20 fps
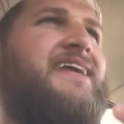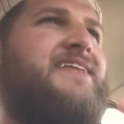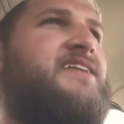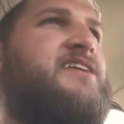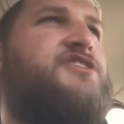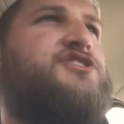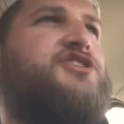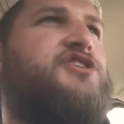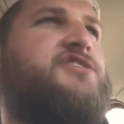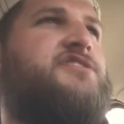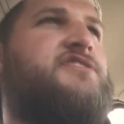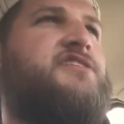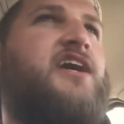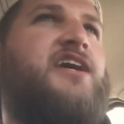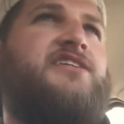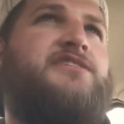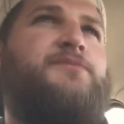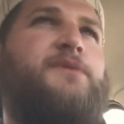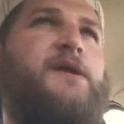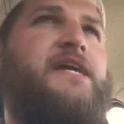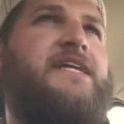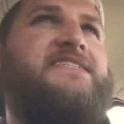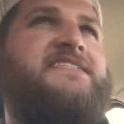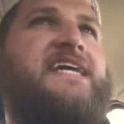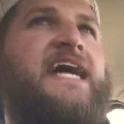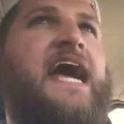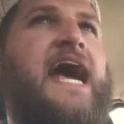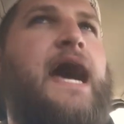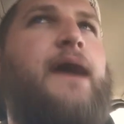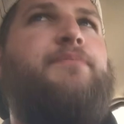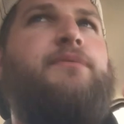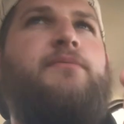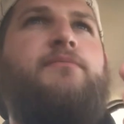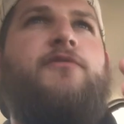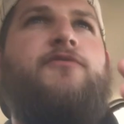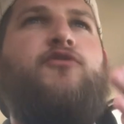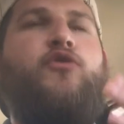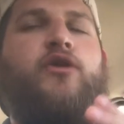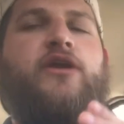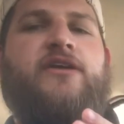This just sucks because it happened
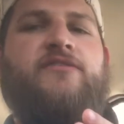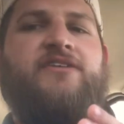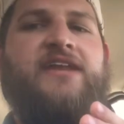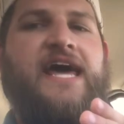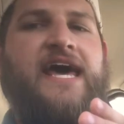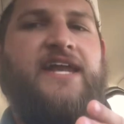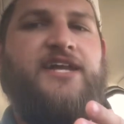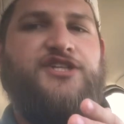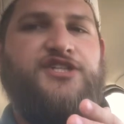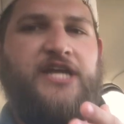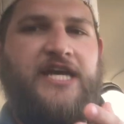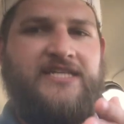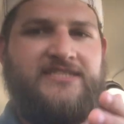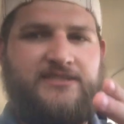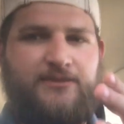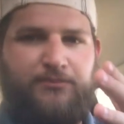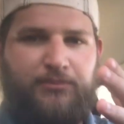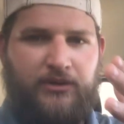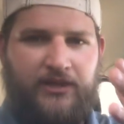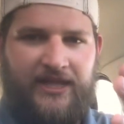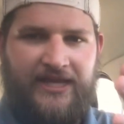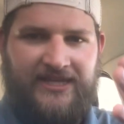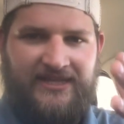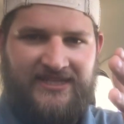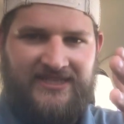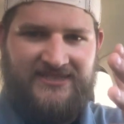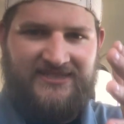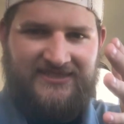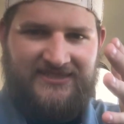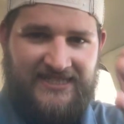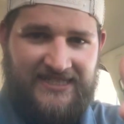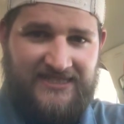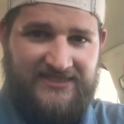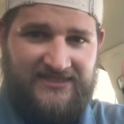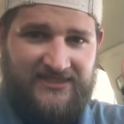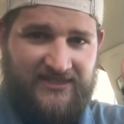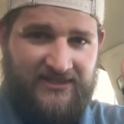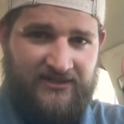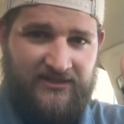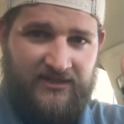before he even had a chance to play this
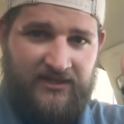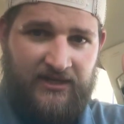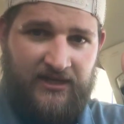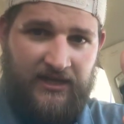season.